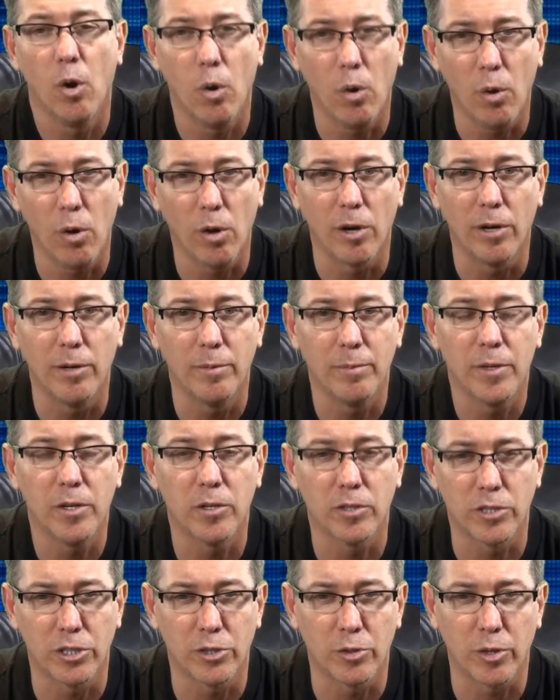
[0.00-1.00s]
Or,
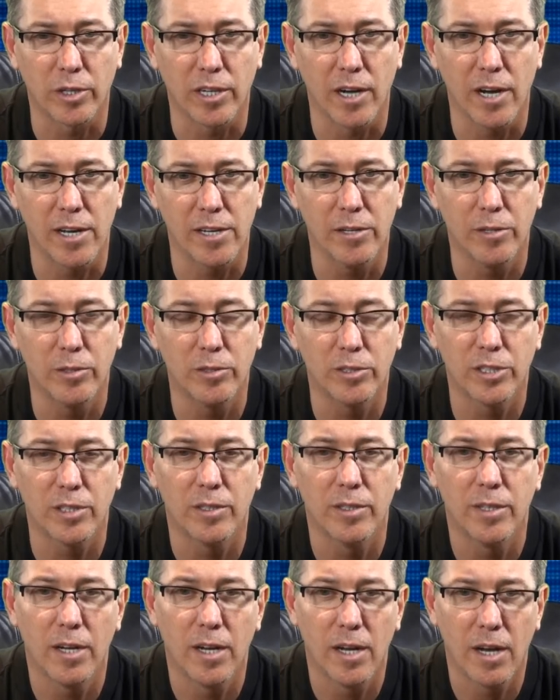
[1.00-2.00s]
here's a trick I
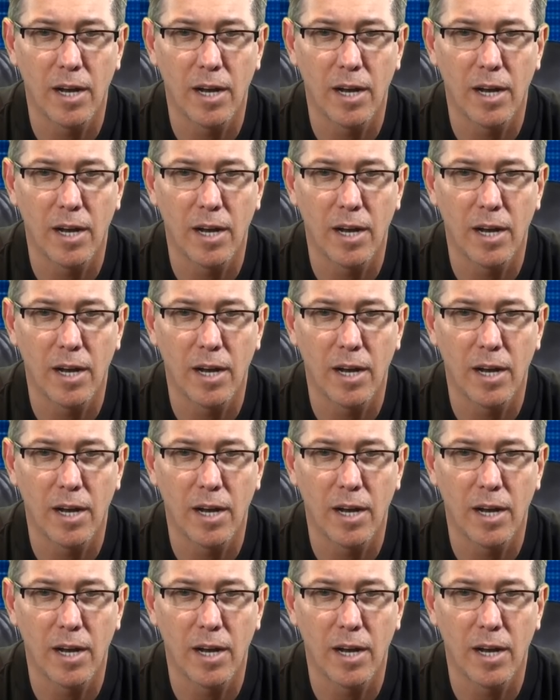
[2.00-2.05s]
use,